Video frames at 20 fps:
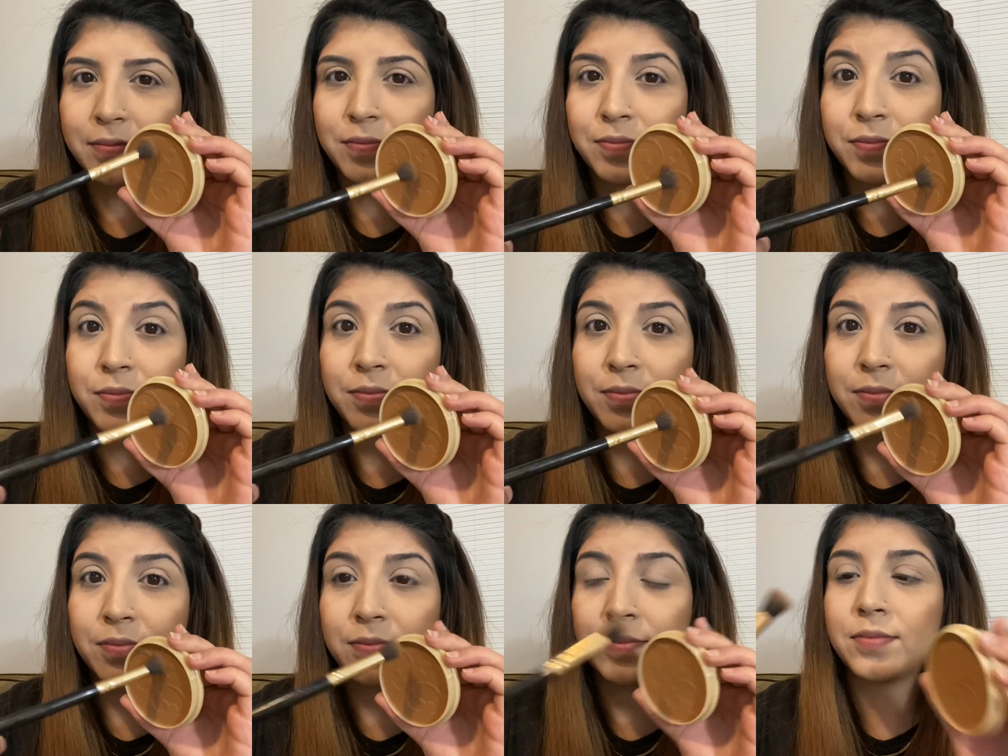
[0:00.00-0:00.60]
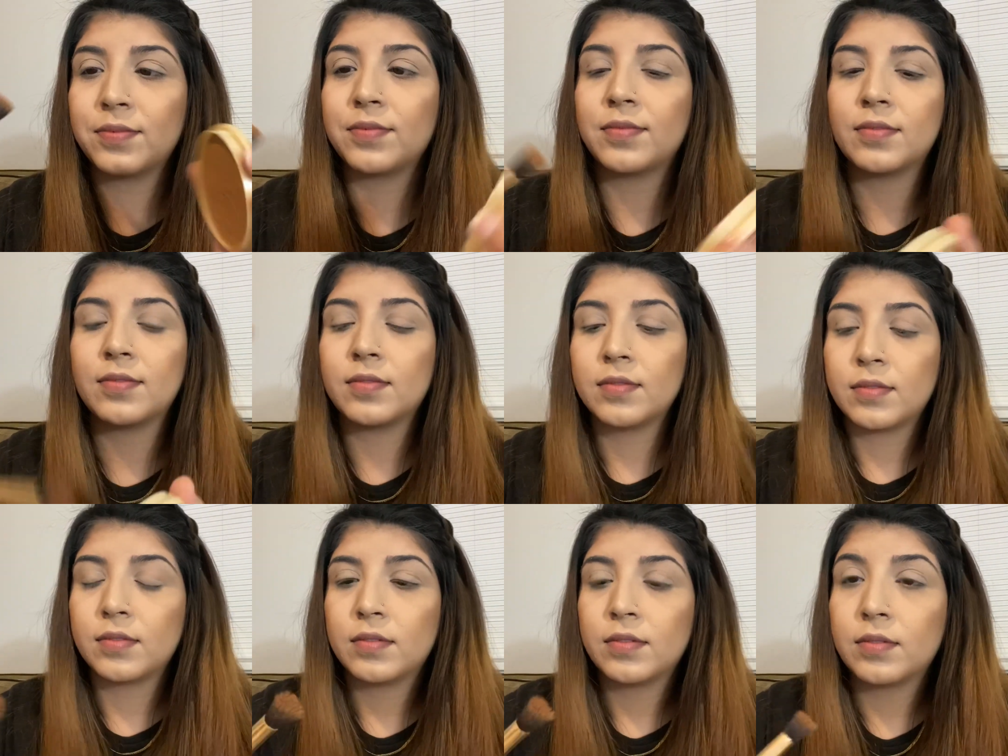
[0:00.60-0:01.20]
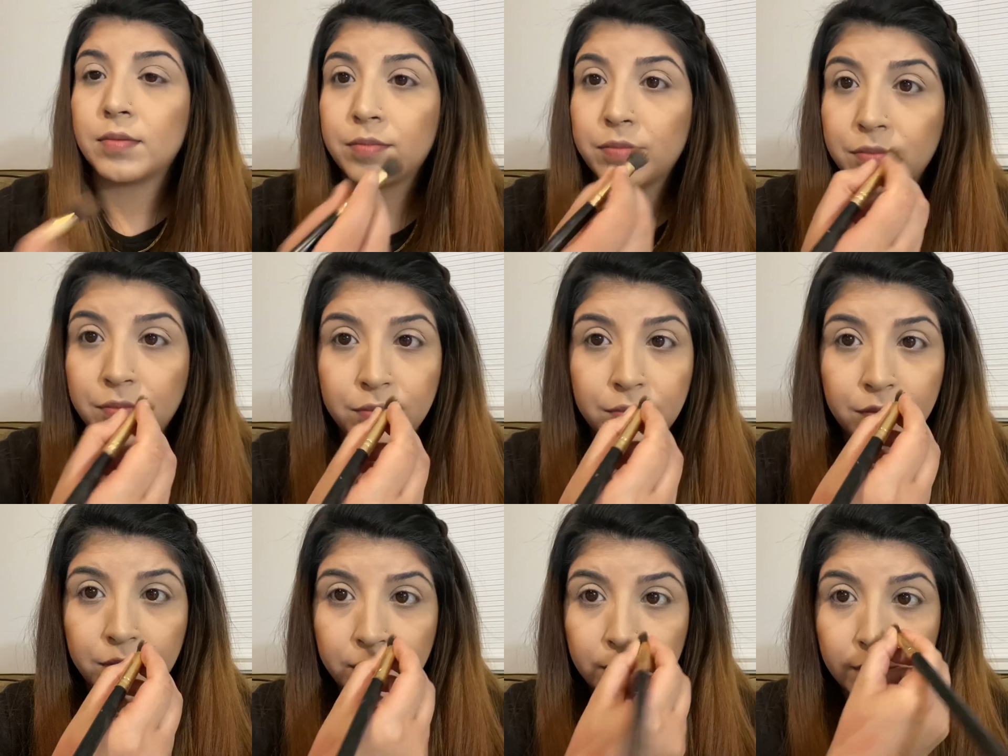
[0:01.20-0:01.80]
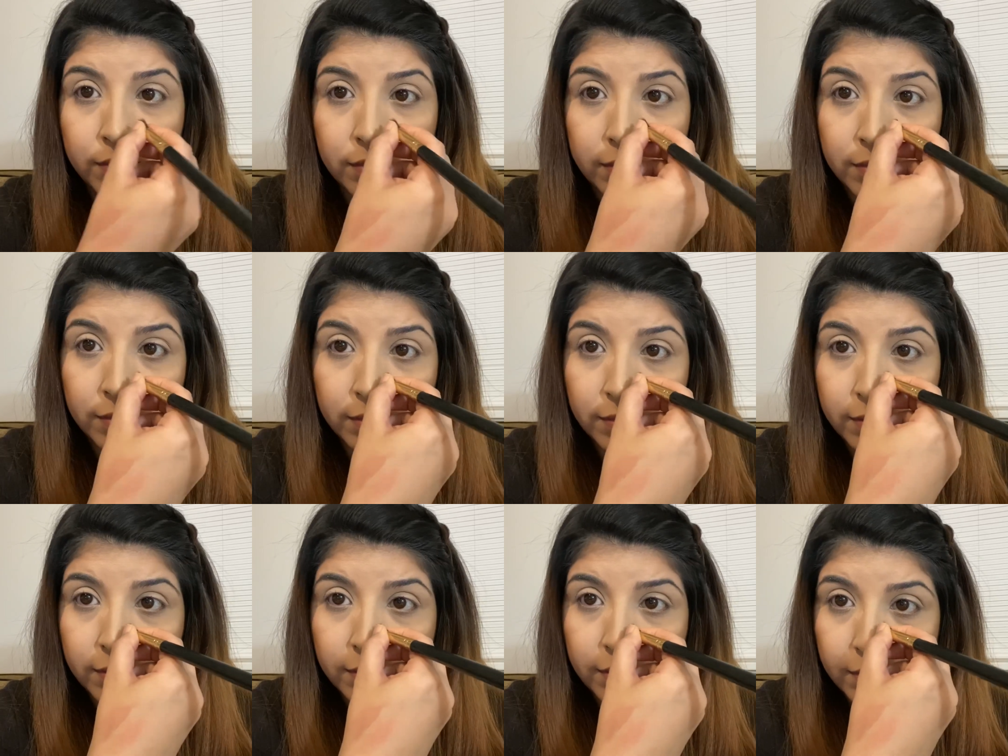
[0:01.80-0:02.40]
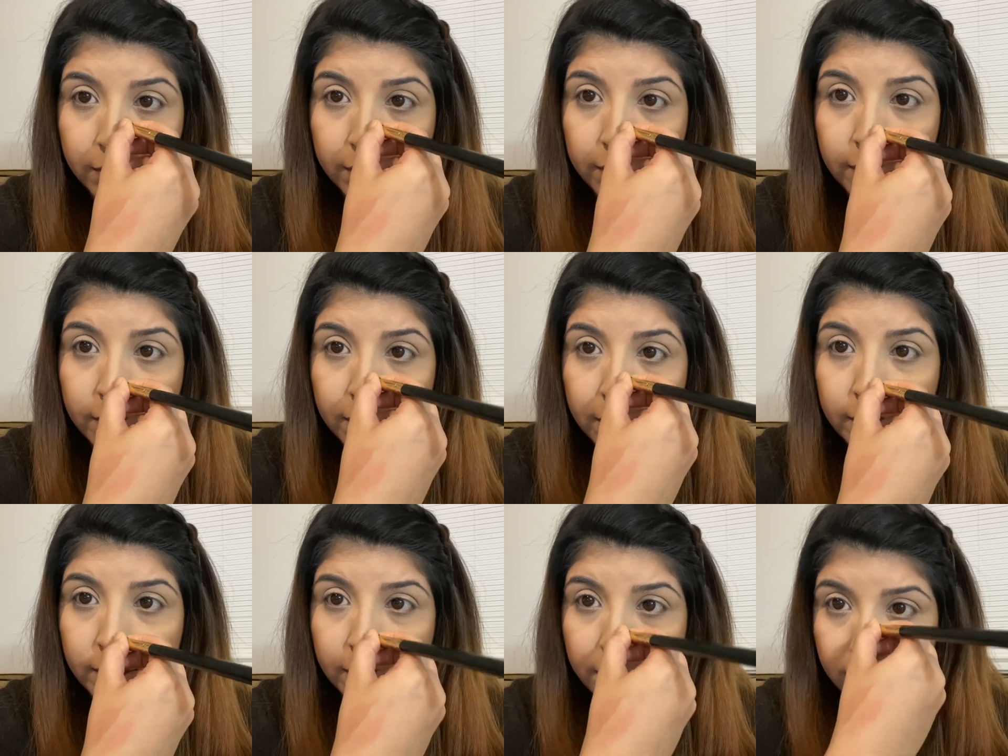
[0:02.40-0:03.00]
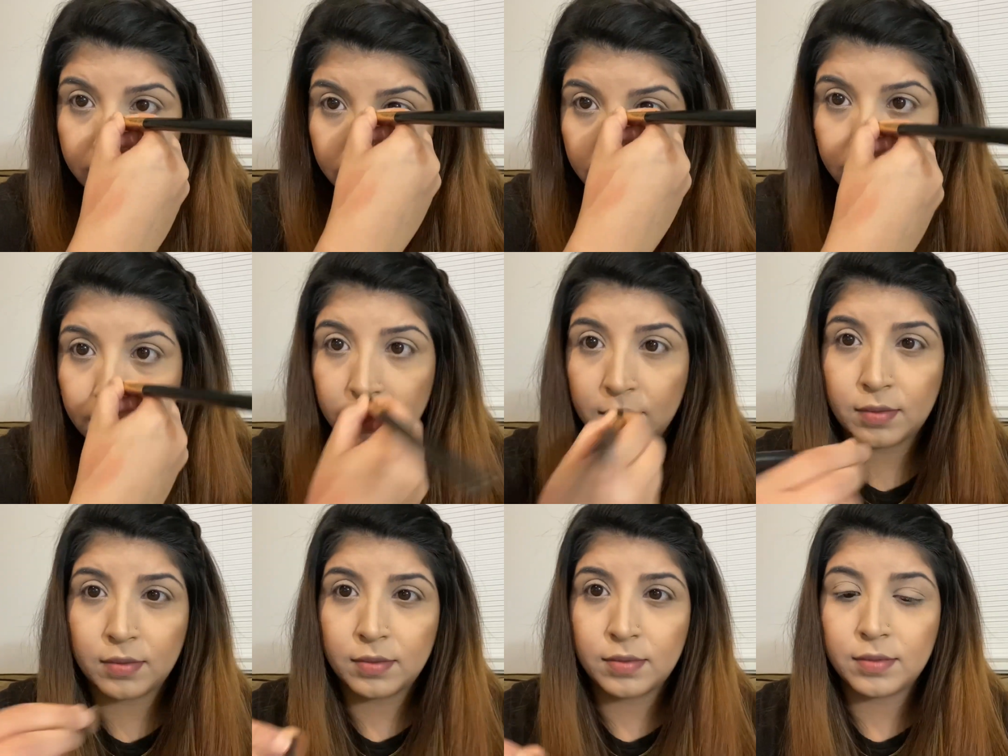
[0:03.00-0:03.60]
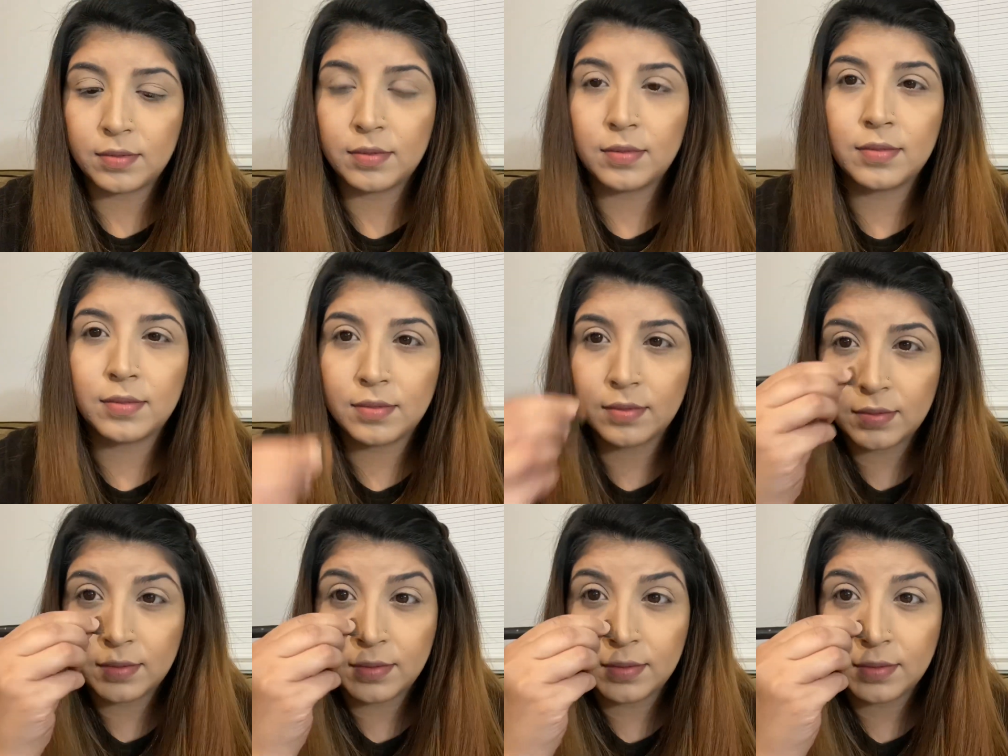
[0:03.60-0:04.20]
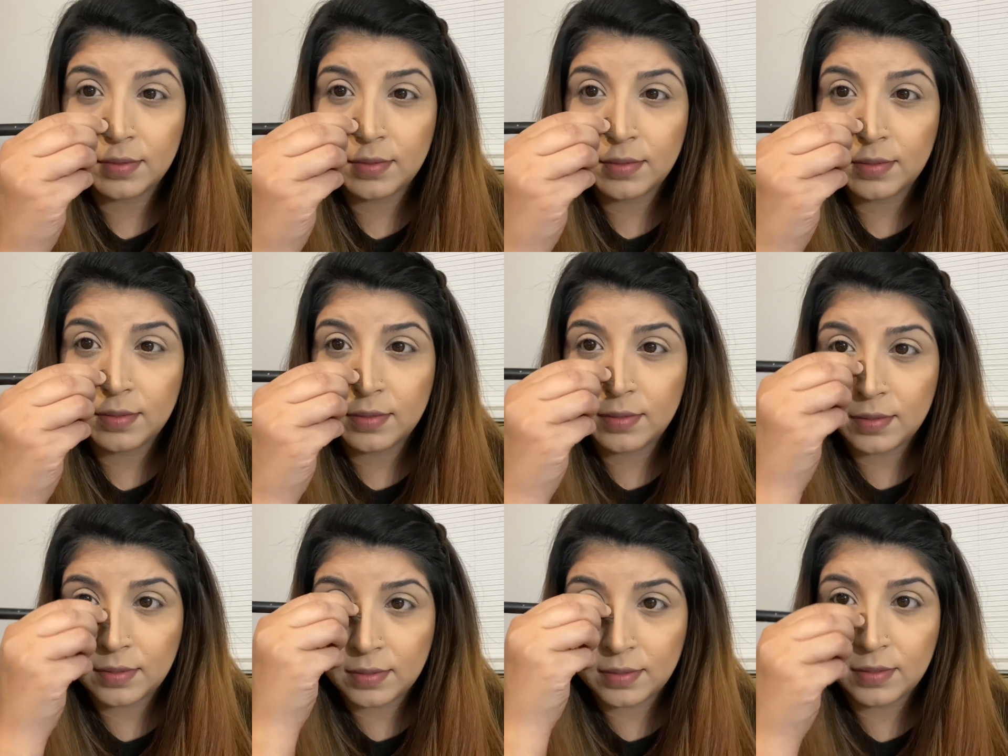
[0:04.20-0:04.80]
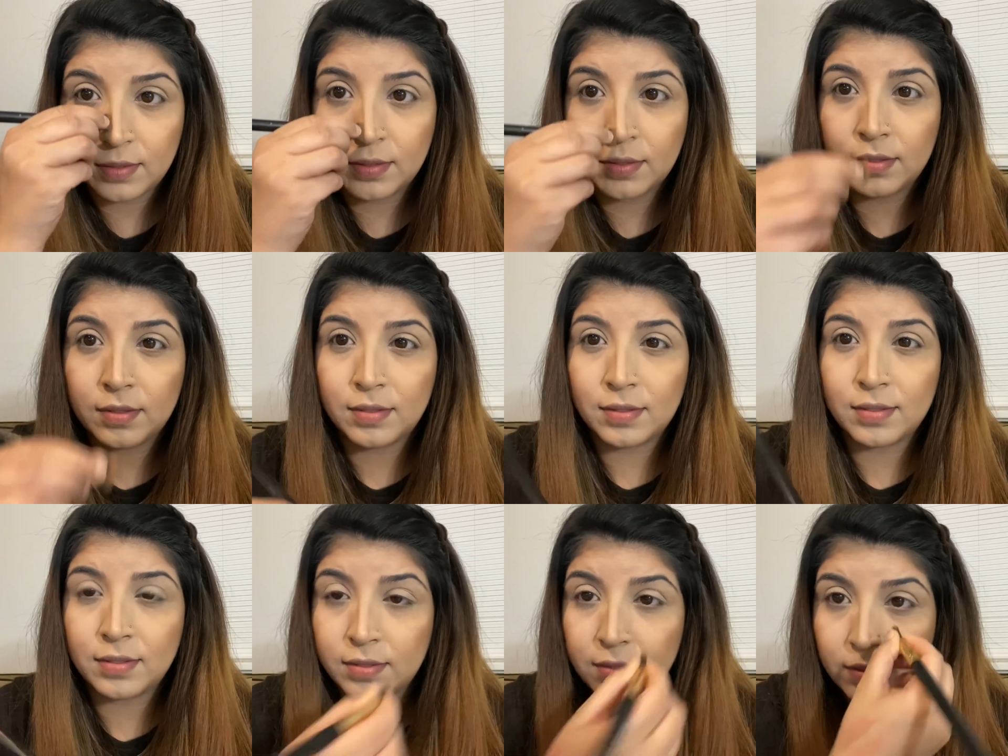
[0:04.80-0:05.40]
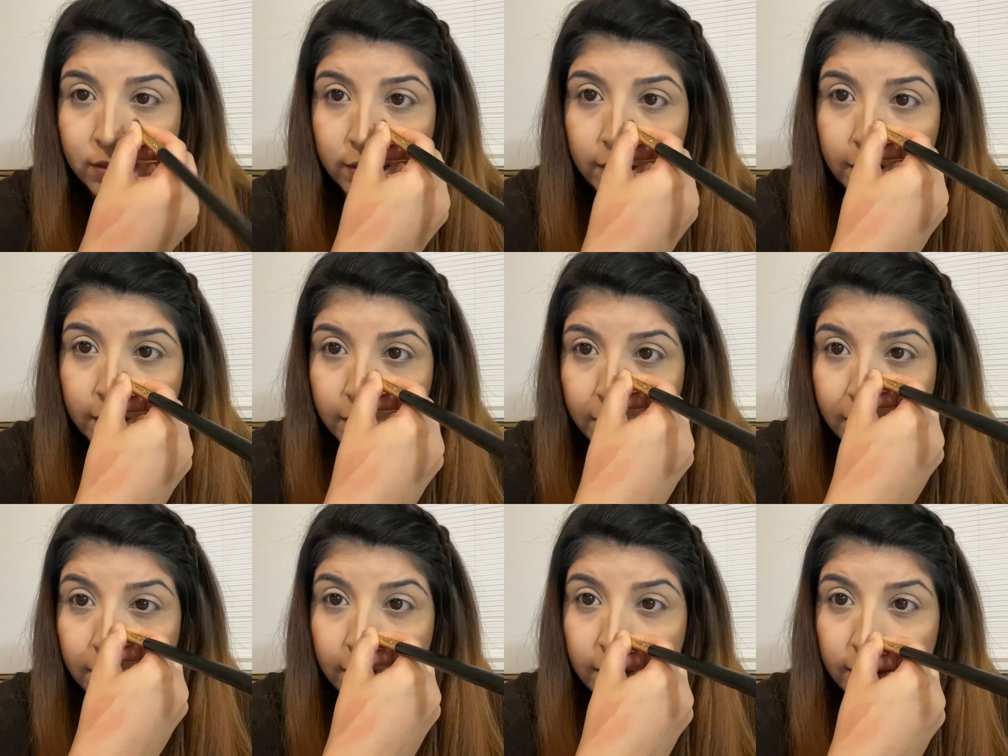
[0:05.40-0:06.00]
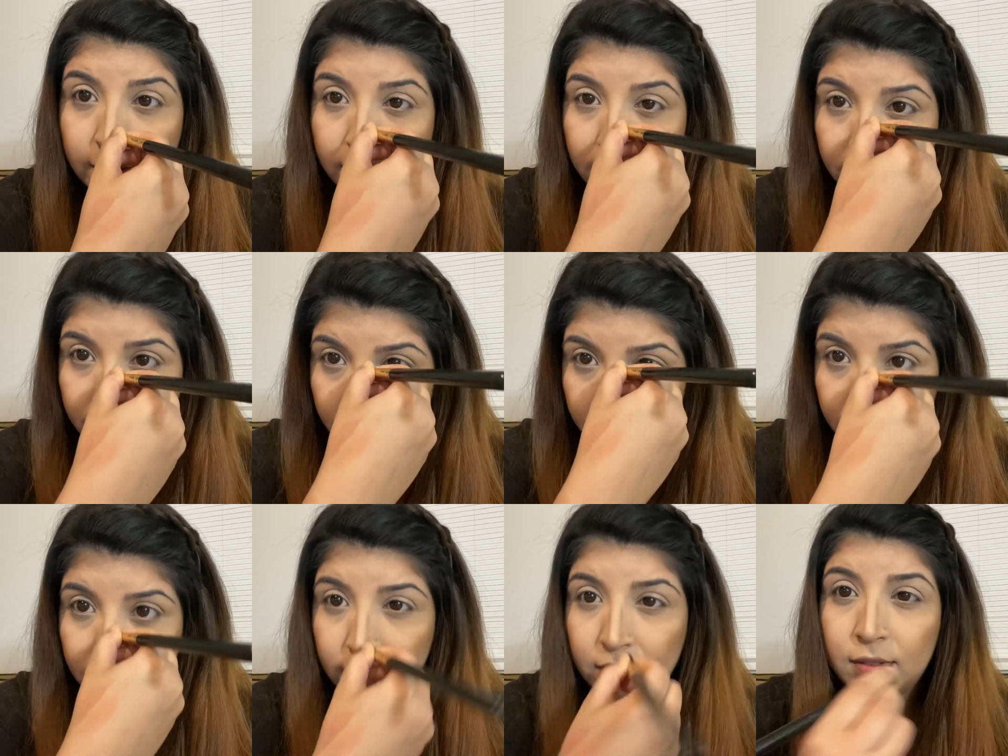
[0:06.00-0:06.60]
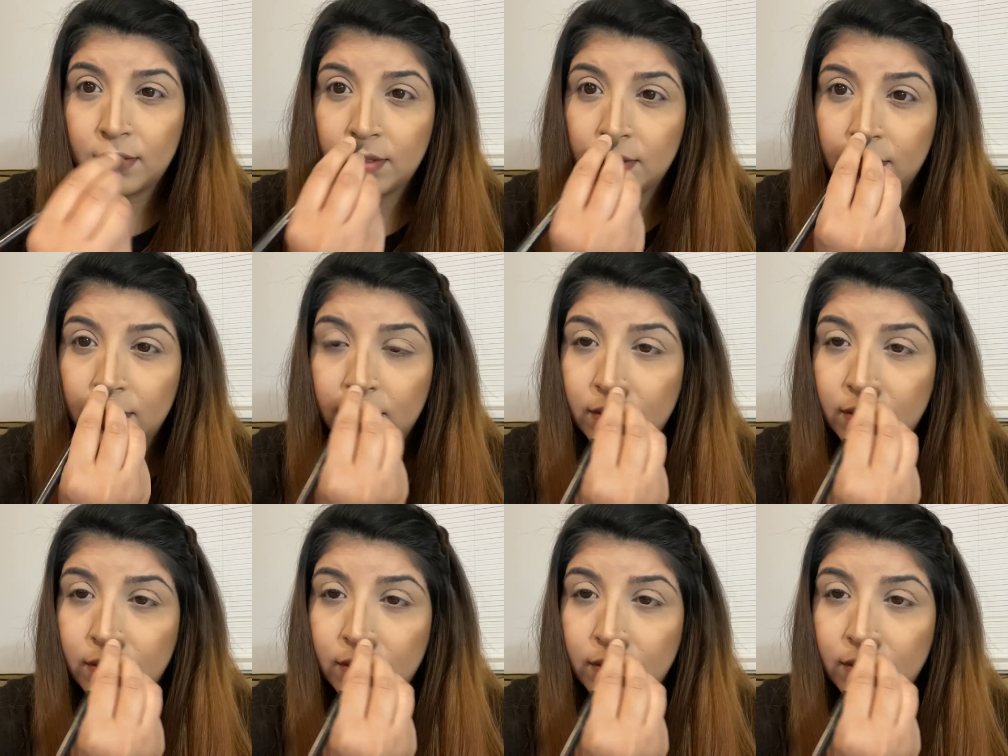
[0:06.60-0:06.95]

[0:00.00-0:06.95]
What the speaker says: So now I'm going to use a small brush like this to contour my nose. I'm just going to draw two lines a little bit on the tip of the nose to give it that lift.